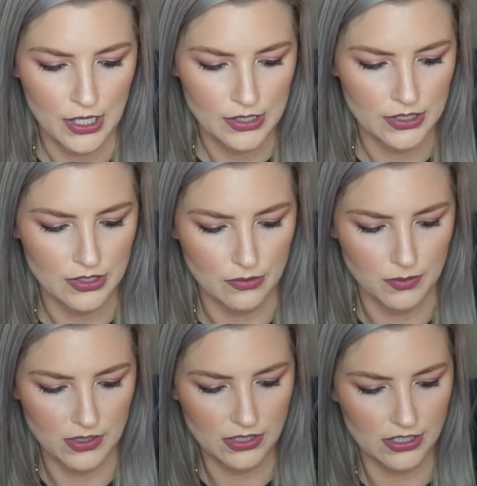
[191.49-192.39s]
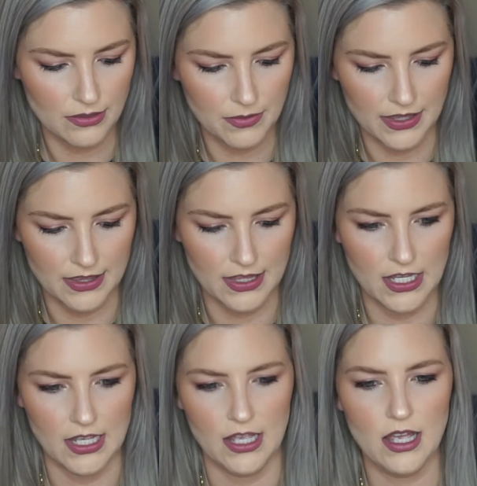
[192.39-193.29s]
So we'll start with
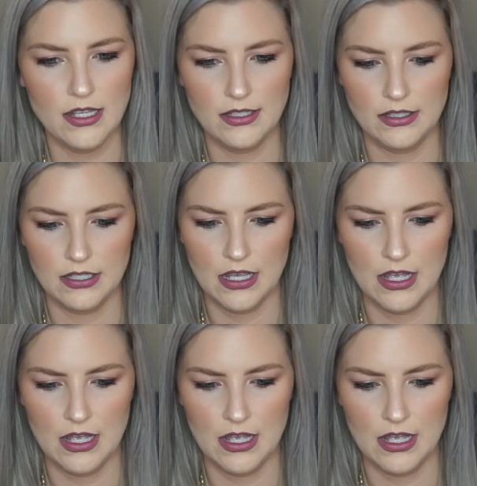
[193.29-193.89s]
this.